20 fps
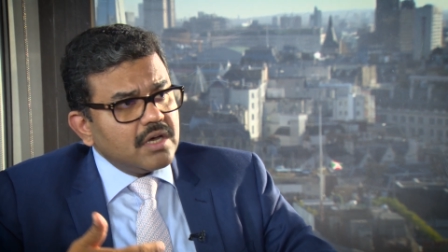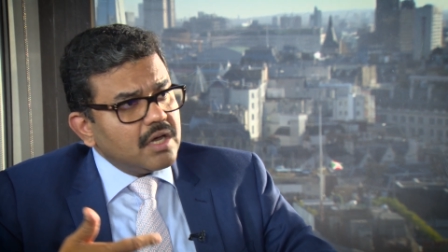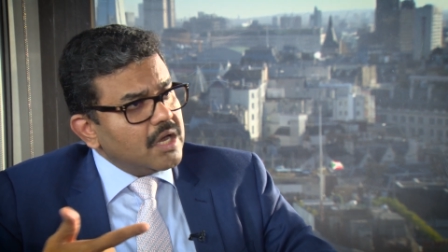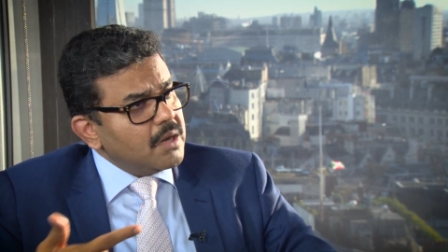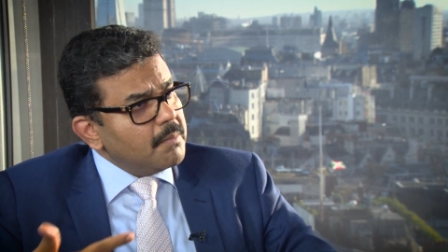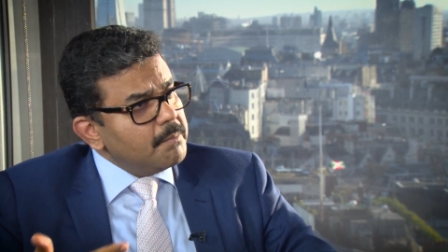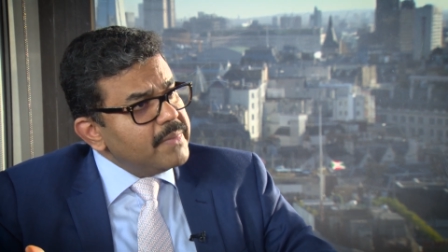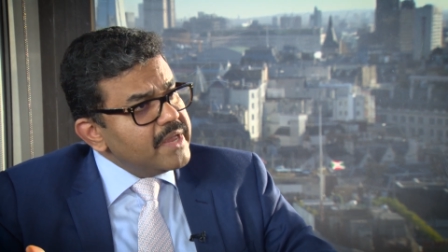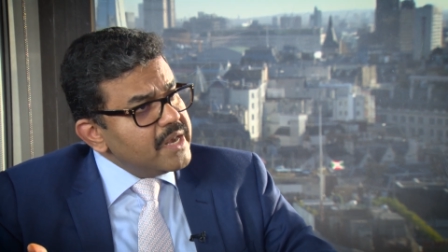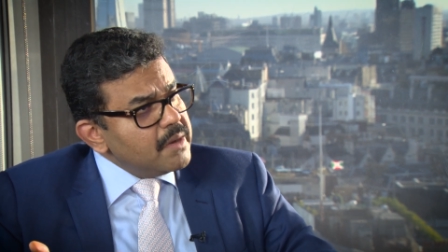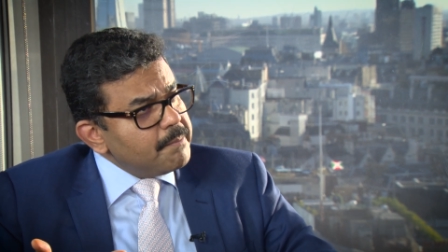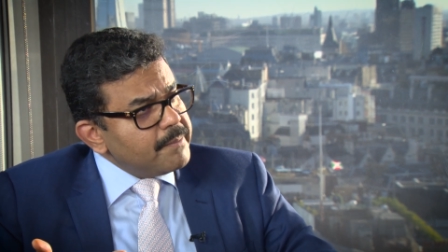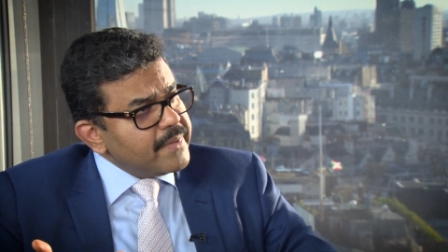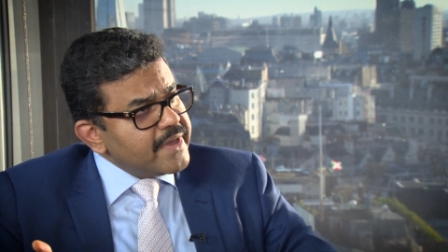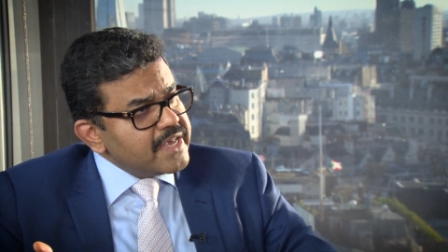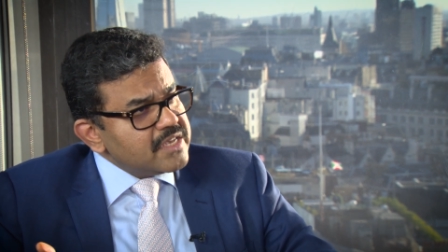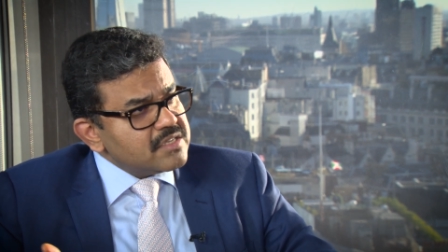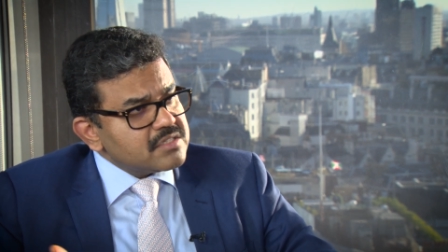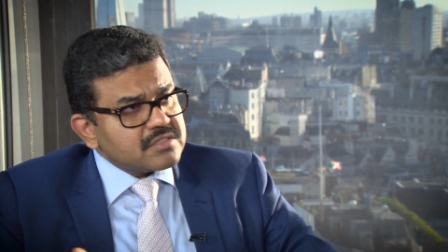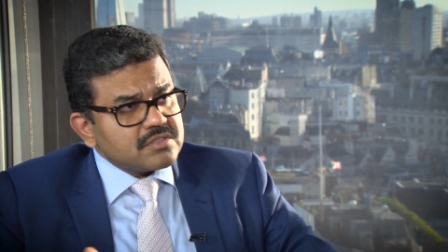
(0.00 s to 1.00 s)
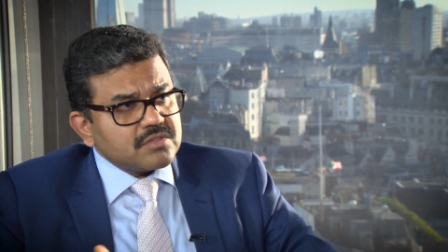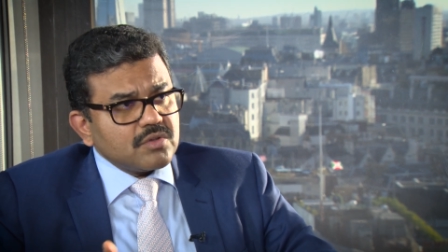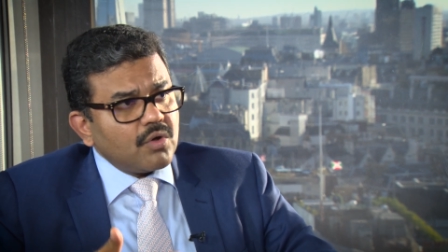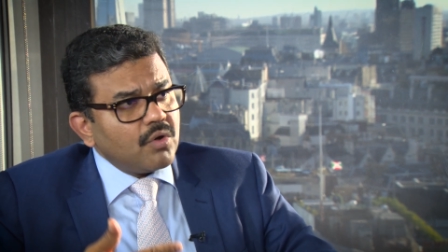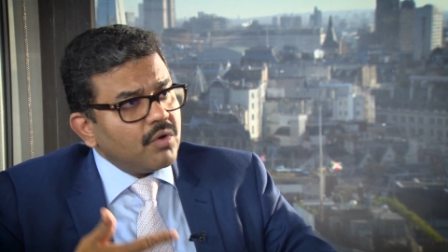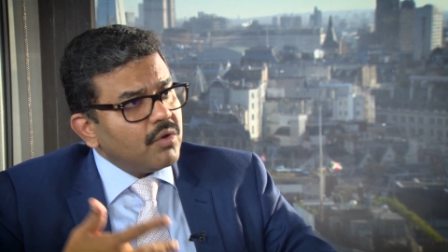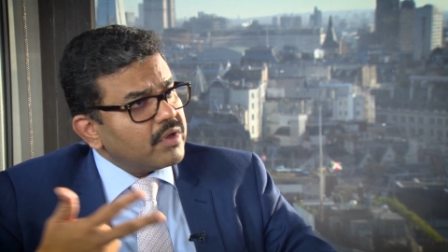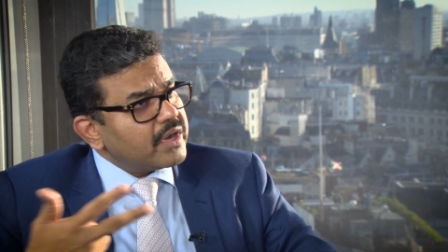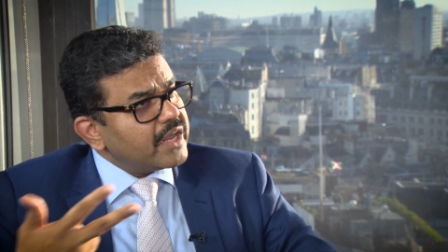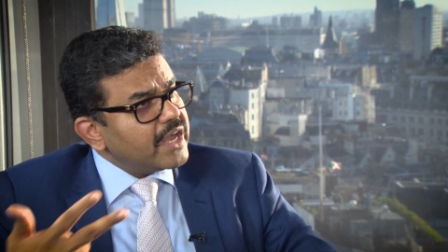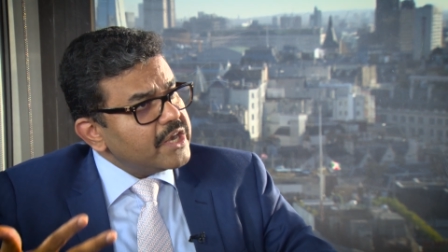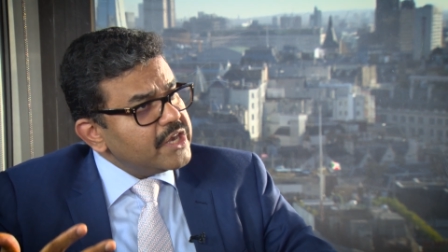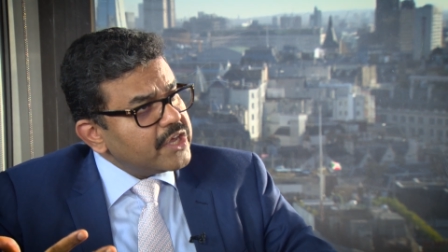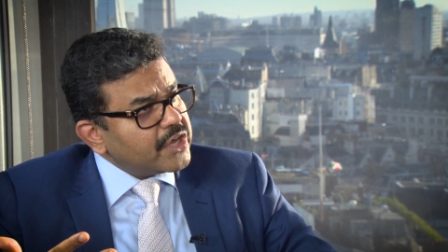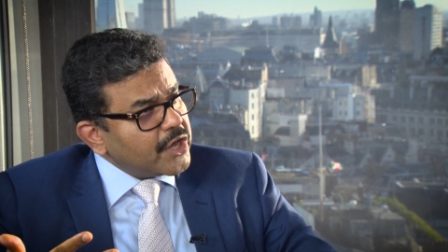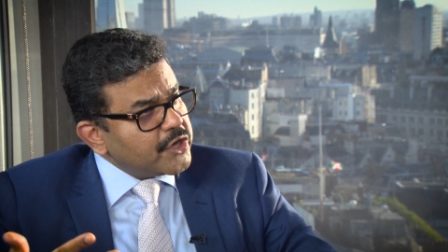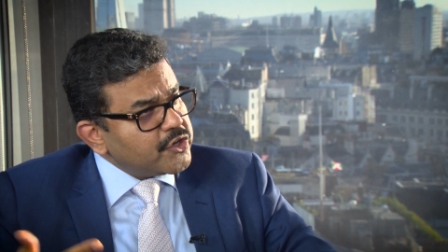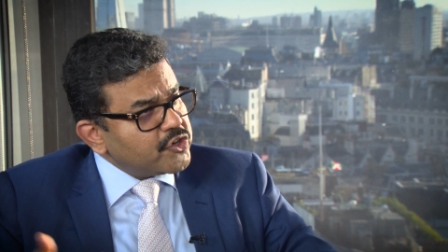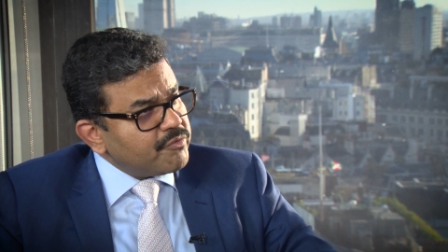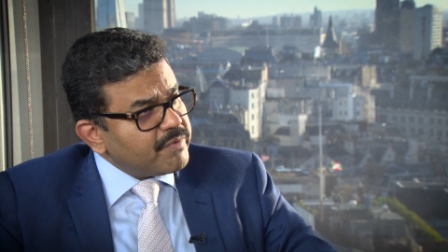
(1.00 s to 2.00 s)
uh, bill pays or any
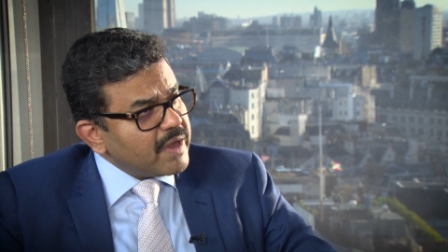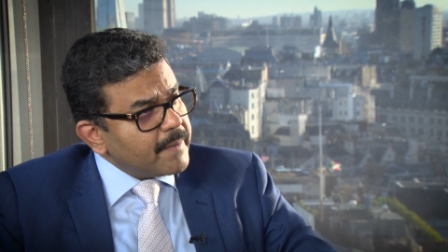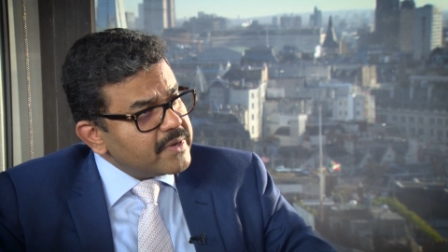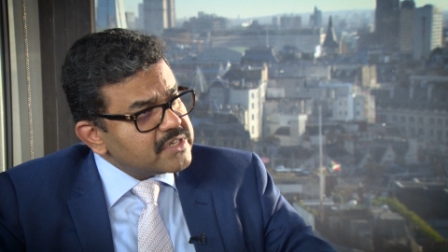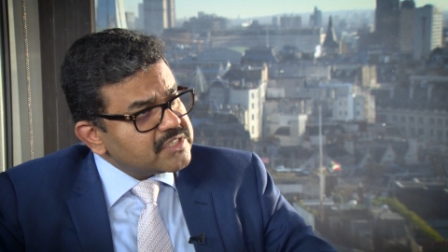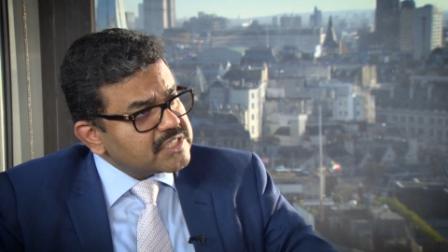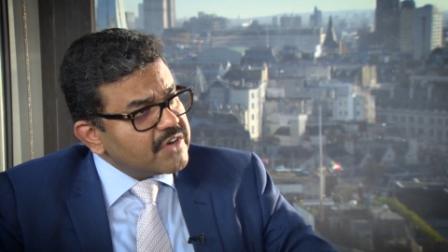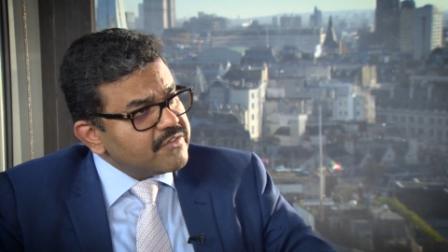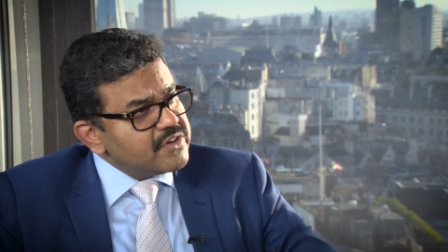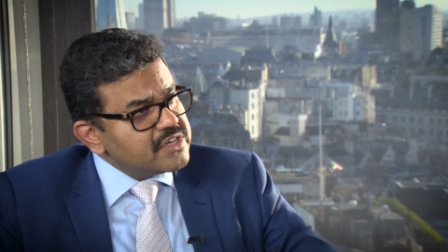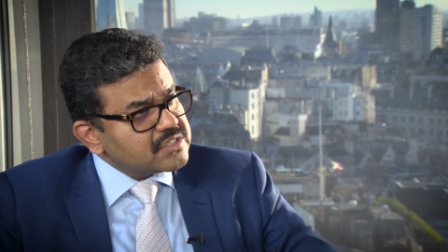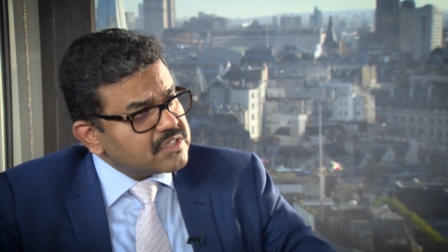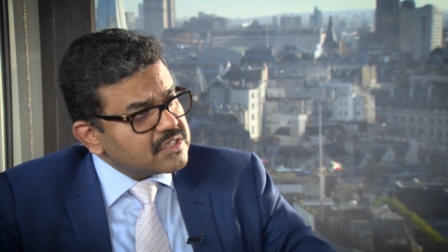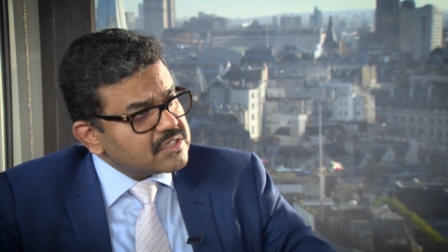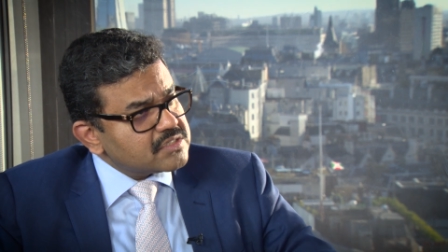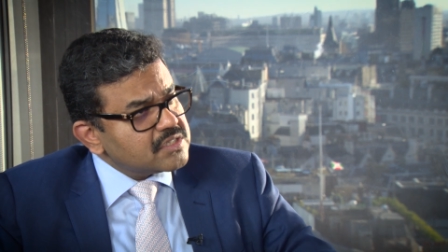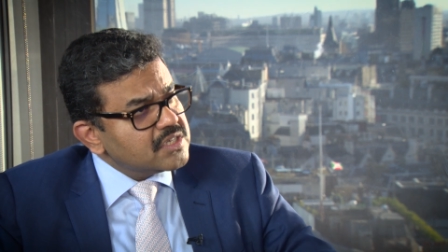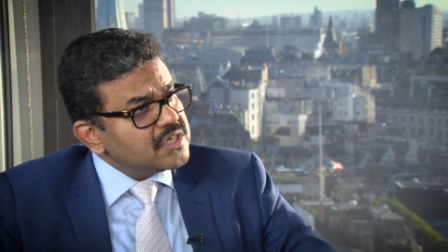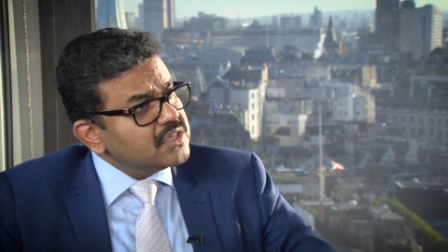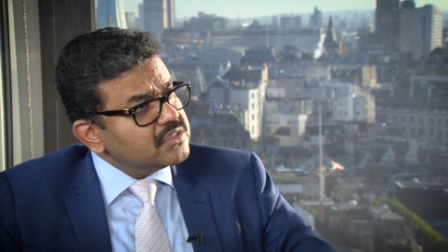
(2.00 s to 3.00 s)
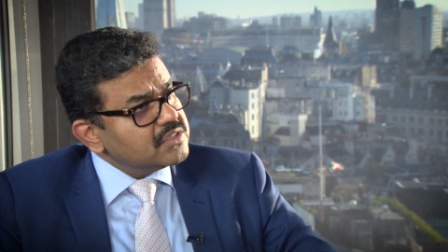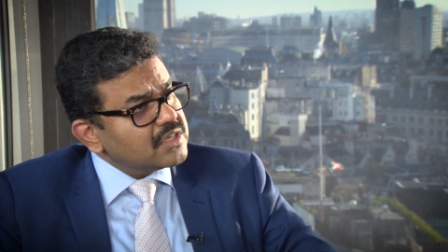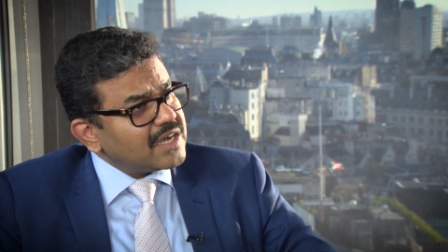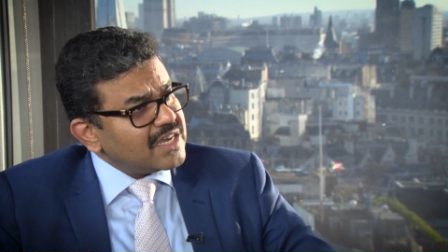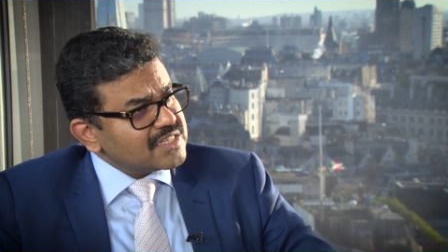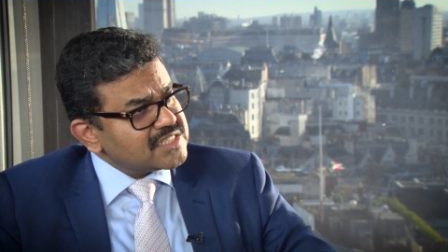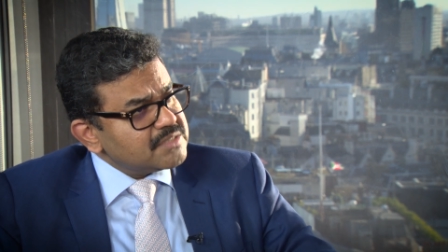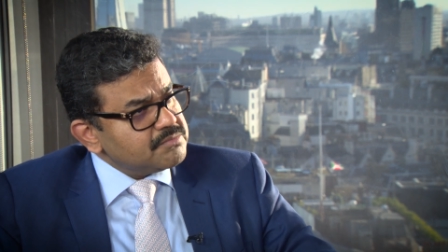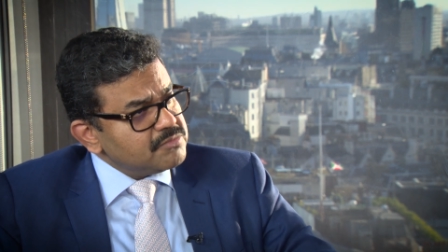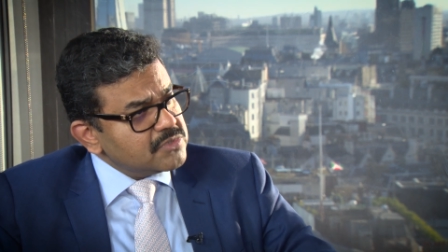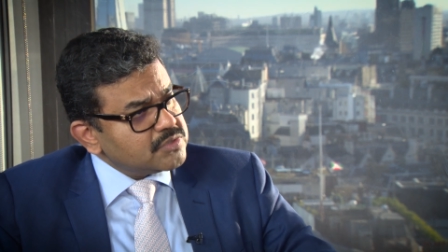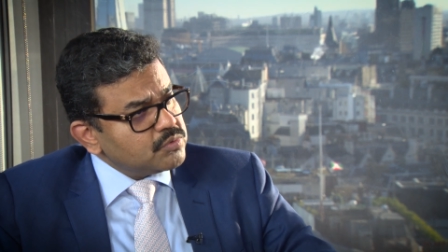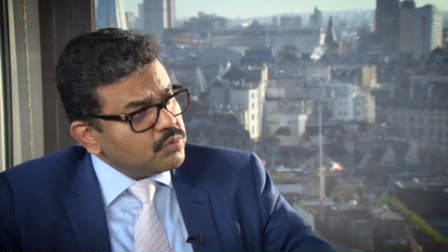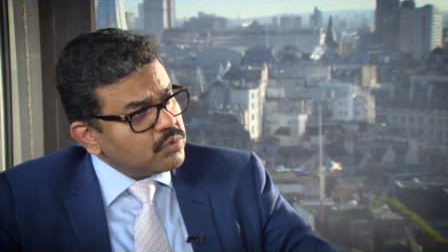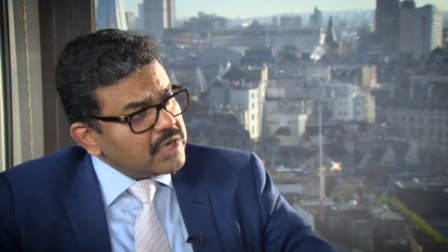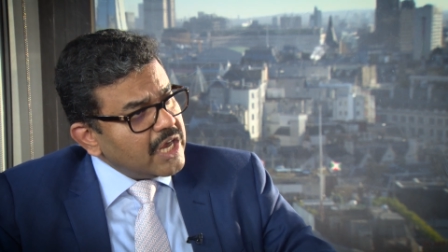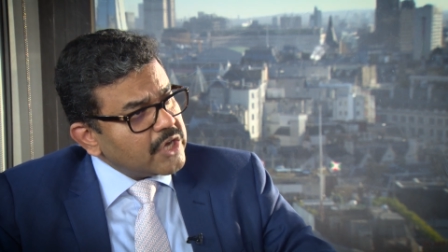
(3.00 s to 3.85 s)
kind of payment services the customers would